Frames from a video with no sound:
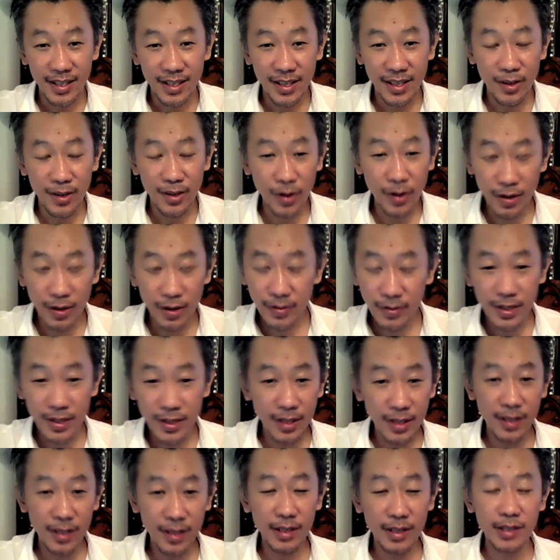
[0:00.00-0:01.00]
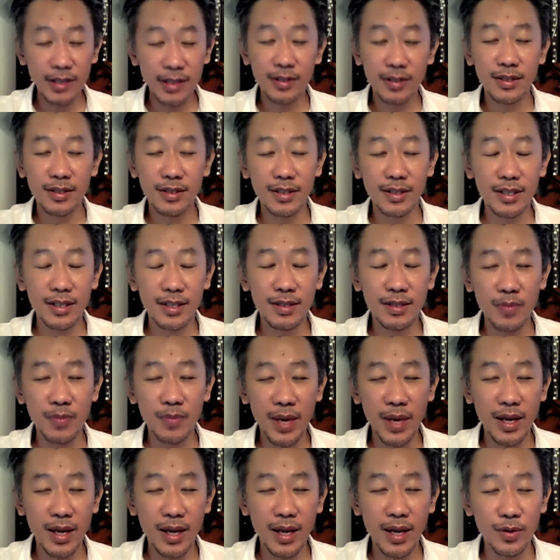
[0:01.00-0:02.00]
And all of a sudden, this
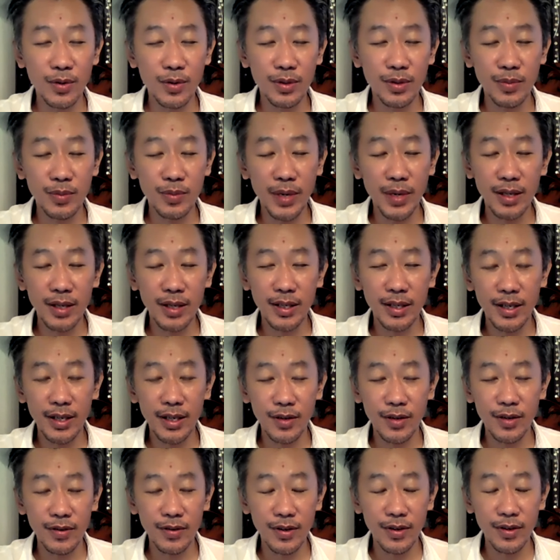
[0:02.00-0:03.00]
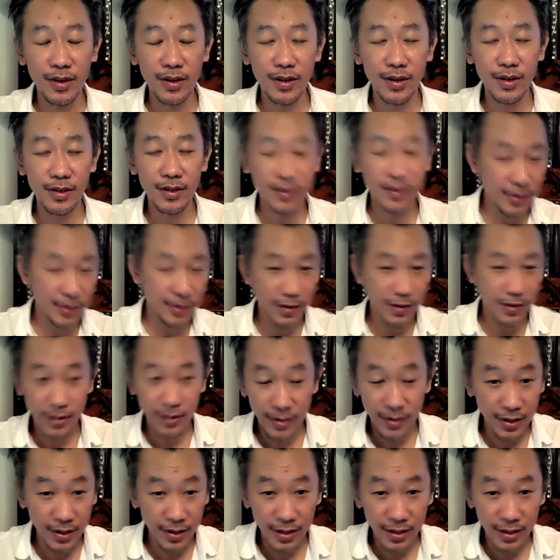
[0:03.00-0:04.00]
man who is meditating on God,
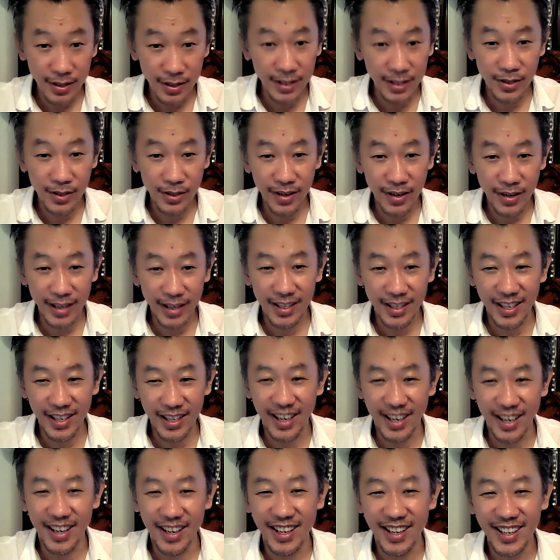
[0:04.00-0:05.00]
got distracted.